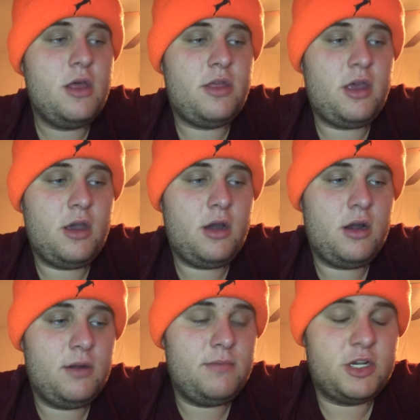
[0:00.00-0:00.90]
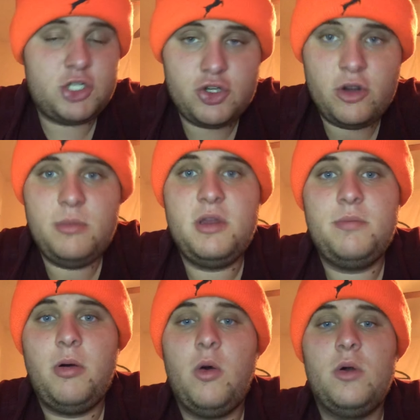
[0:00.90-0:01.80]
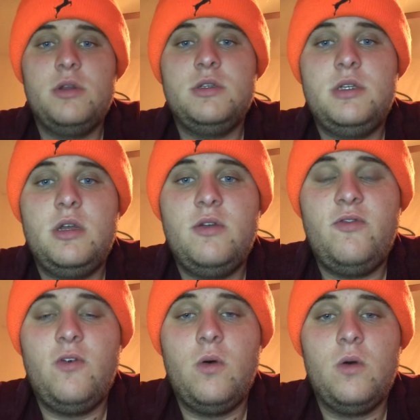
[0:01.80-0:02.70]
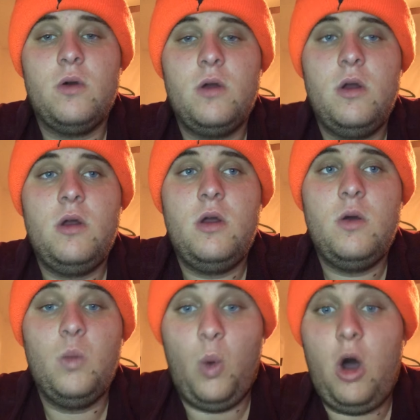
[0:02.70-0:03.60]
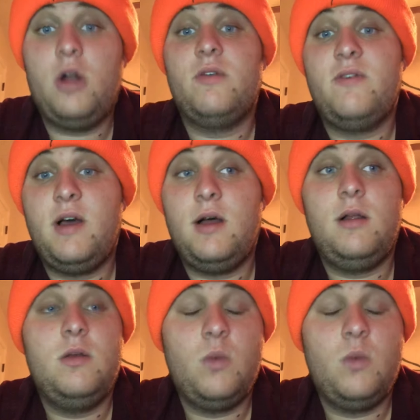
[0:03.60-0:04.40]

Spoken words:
They are extremely important for waterfowl.